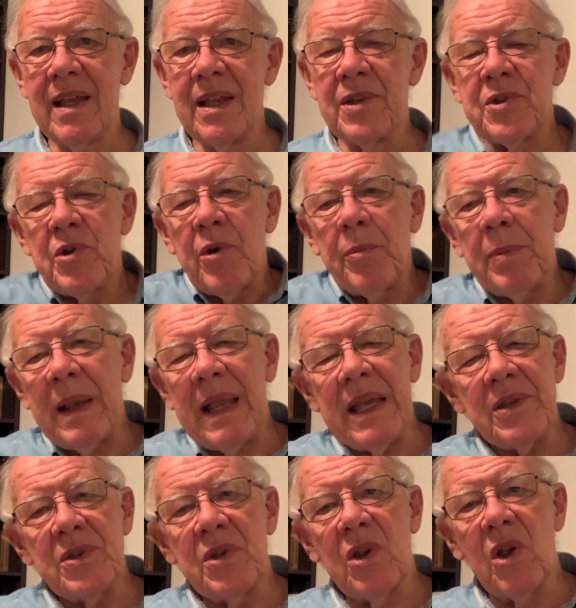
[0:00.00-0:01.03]
To
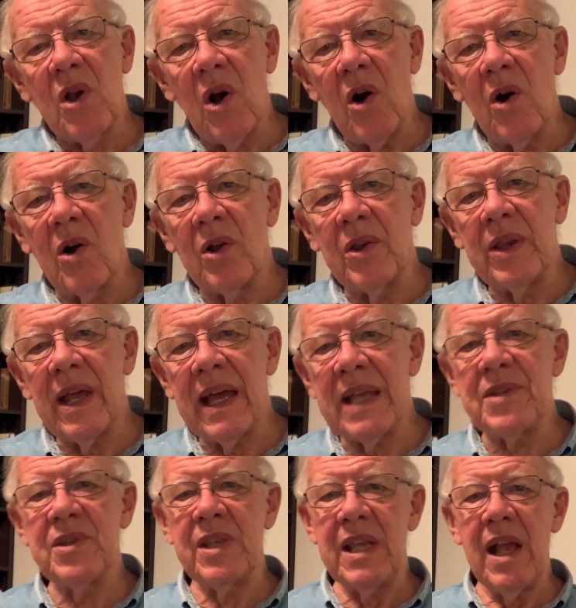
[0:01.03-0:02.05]
replace God
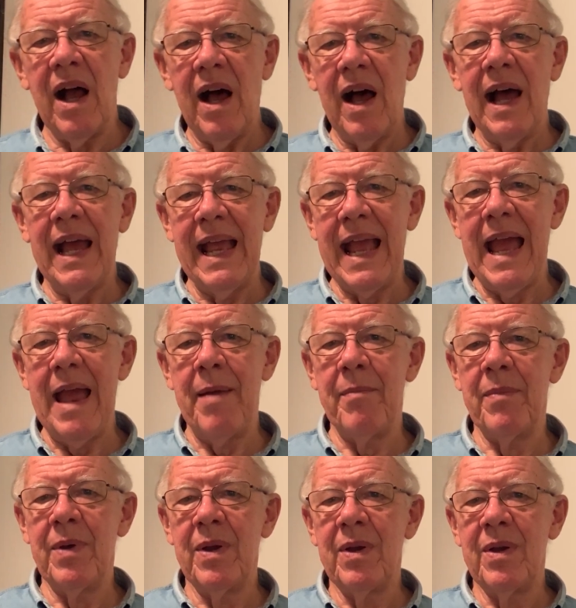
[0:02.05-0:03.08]
as the I
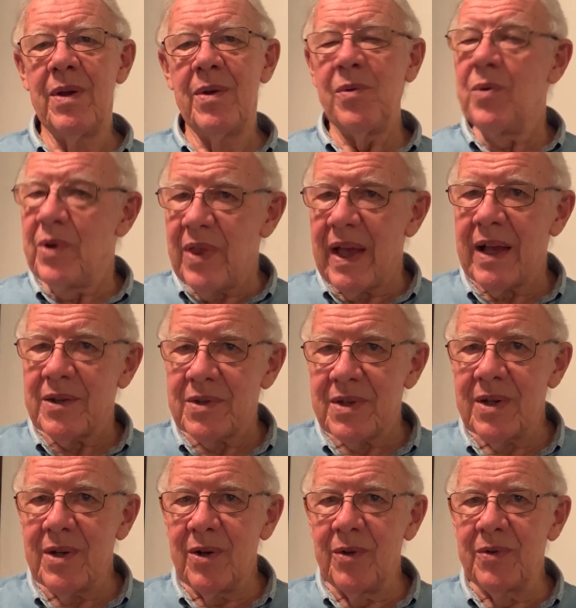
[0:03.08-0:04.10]
am with
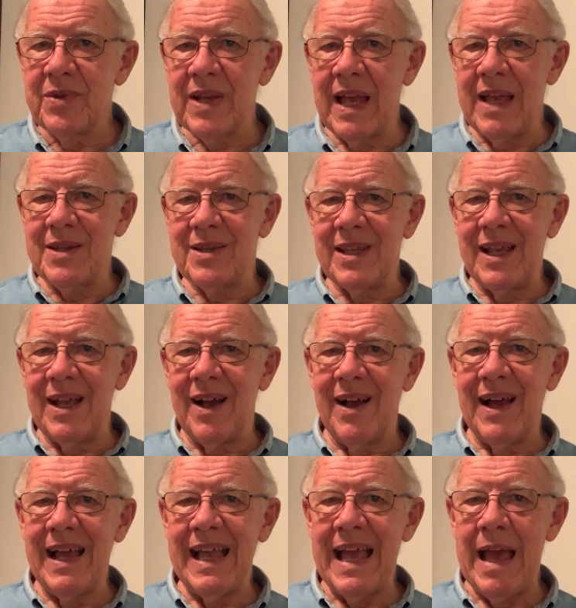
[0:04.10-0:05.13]
ourselves as the
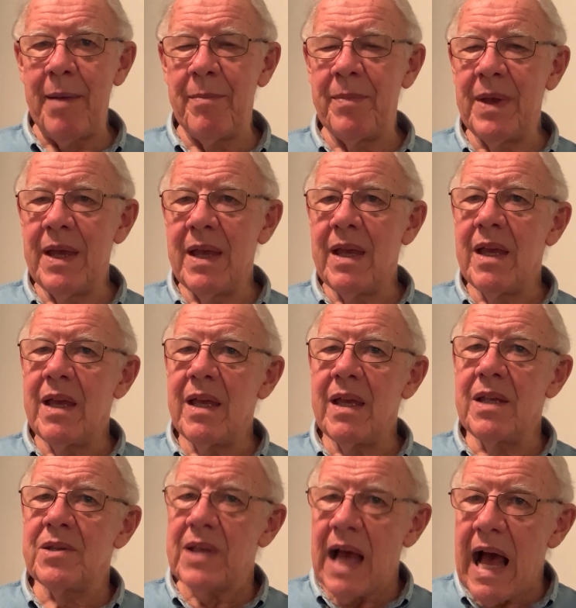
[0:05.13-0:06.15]
I am
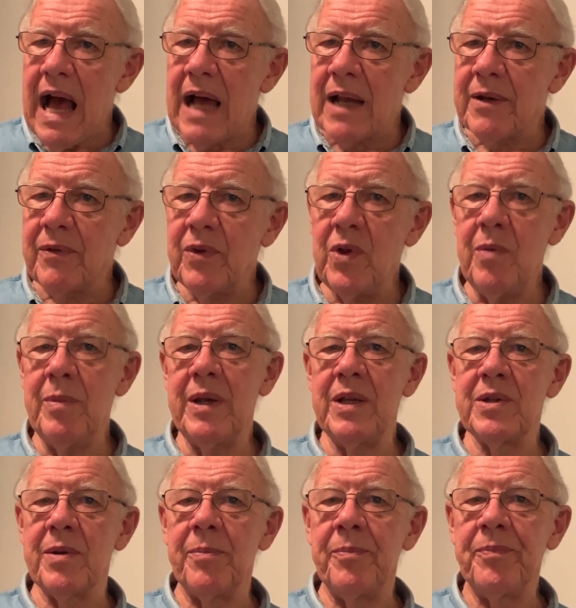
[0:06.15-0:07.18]
is the heart of
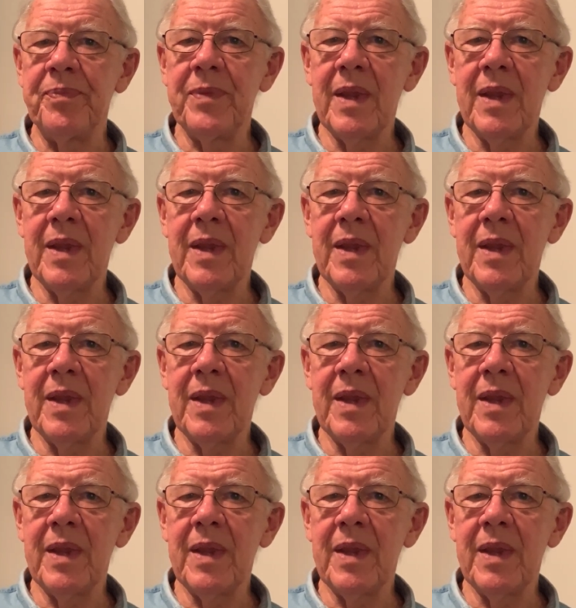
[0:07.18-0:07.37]
humanism.